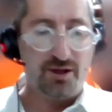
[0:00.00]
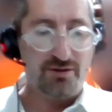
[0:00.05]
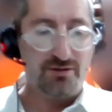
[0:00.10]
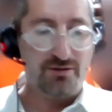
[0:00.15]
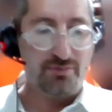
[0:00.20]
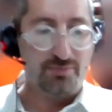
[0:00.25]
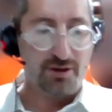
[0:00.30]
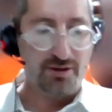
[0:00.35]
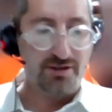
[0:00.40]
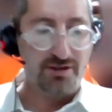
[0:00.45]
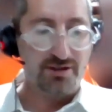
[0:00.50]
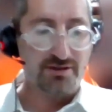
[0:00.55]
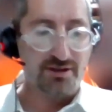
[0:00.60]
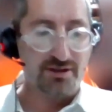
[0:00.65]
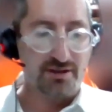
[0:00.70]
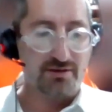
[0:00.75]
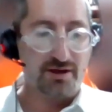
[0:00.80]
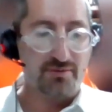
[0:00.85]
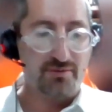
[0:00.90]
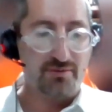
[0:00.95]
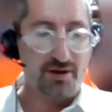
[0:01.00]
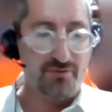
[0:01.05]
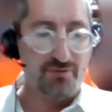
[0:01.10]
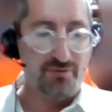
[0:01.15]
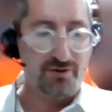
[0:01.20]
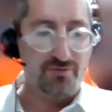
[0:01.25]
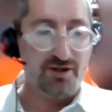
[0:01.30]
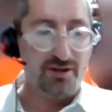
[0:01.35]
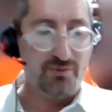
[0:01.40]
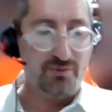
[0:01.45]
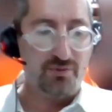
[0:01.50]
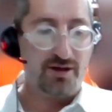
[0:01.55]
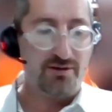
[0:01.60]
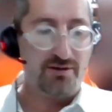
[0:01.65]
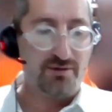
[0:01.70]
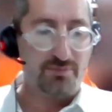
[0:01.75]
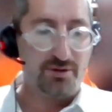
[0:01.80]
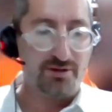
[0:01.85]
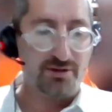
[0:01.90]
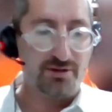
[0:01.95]
wanted to purchase, if he really
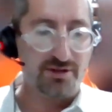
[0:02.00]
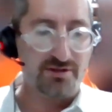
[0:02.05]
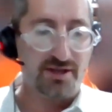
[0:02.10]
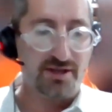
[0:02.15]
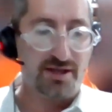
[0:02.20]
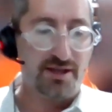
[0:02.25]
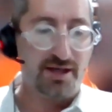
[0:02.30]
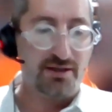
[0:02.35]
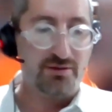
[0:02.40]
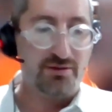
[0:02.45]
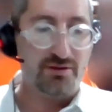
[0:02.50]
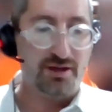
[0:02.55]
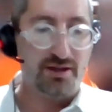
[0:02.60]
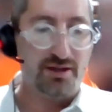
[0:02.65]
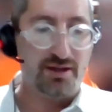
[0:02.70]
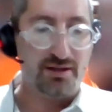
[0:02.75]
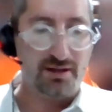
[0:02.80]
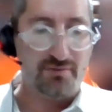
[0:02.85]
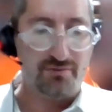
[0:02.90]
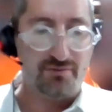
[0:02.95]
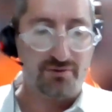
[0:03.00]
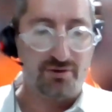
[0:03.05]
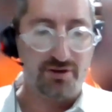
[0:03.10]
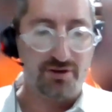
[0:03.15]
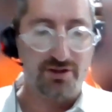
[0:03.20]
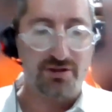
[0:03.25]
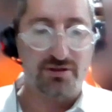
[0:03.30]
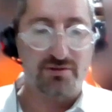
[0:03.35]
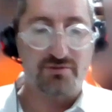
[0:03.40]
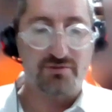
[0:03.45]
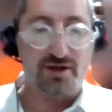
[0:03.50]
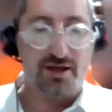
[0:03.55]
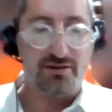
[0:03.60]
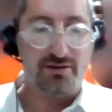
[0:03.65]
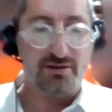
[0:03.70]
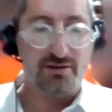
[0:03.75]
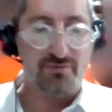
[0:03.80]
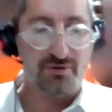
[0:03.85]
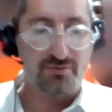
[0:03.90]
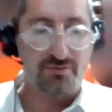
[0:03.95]
wanted to purchase, he should have gone
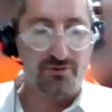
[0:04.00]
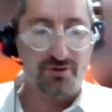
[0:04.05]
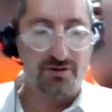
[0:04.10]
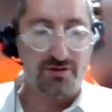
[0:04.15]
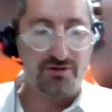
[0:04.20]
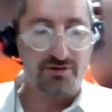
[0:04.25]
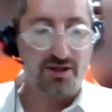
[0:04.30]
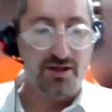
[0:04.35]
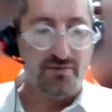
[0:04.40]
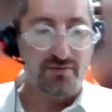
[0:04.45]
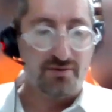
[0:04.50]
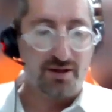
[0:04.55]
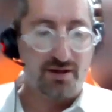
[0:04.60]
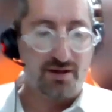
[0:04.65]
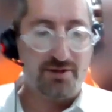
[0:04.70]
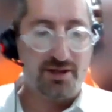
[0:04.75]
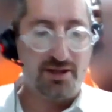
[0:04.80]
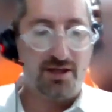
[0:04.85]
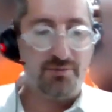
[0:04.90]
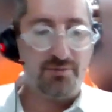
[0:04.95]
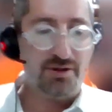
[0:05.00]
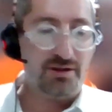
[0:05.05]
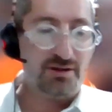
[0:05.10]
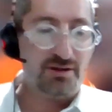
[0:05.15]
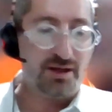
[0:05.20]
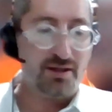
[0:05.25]
to Ephron first. Then